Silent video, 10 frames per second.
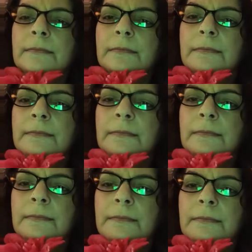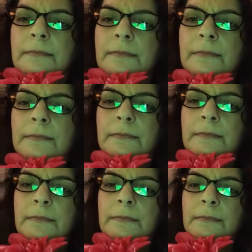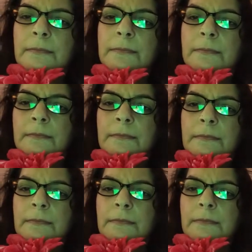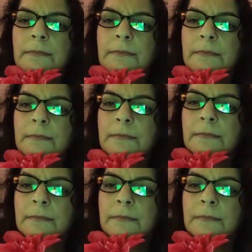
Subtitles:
No words are spoken by the person on screen.